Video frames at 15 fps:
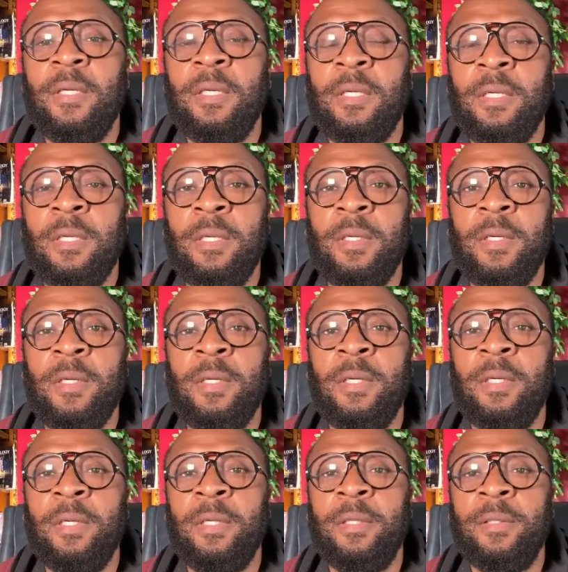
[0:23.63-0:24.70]

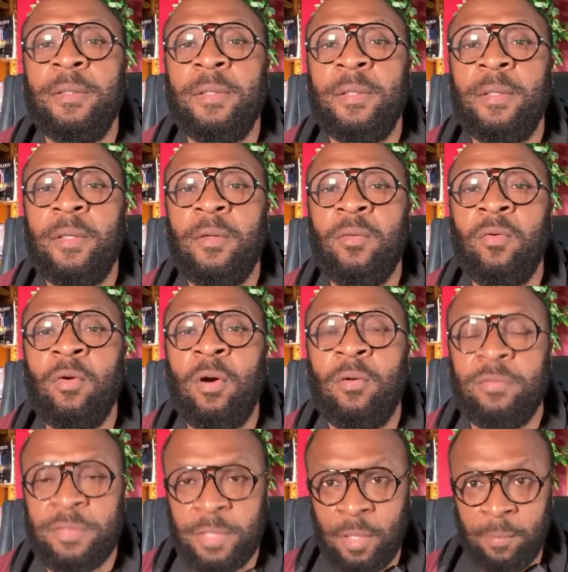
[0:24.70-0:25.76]
Uh, you all
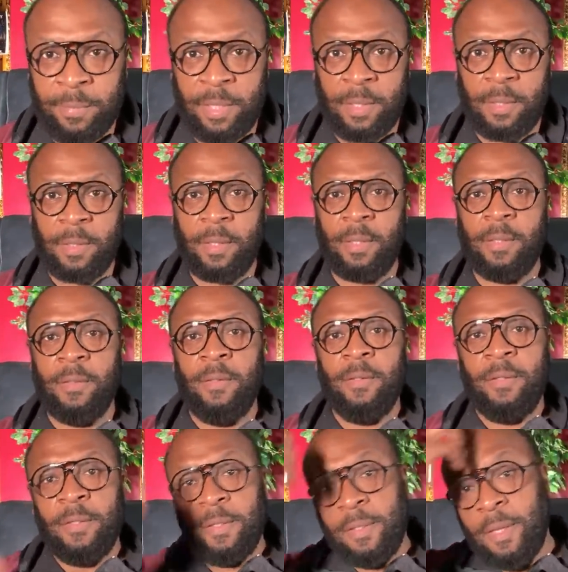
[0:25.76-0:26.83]
tell me,
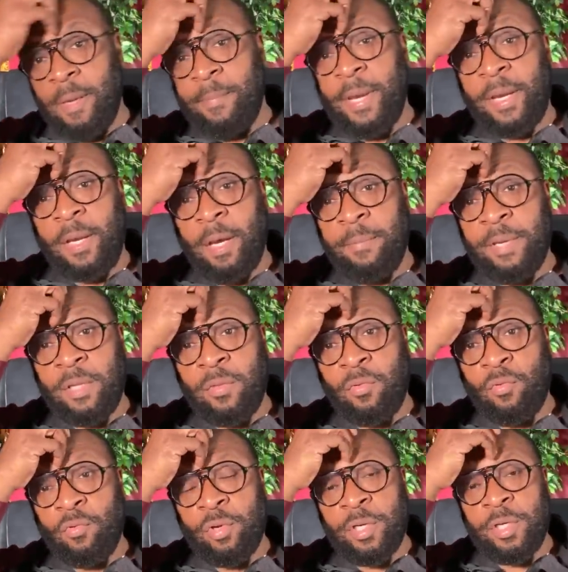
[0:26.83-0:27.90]
am I coming
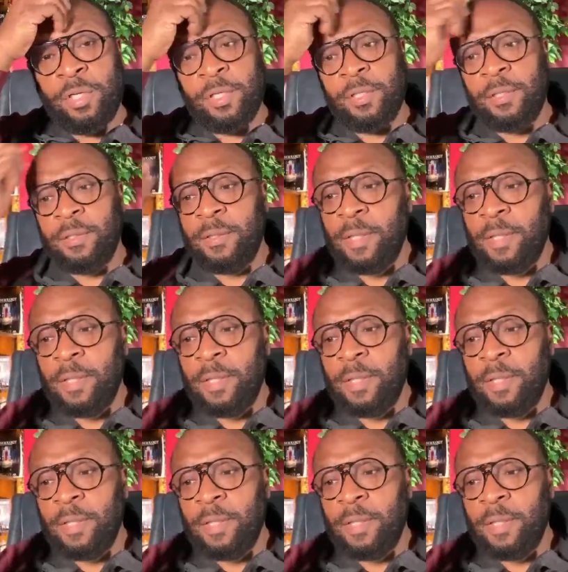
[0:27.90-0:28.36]
through good?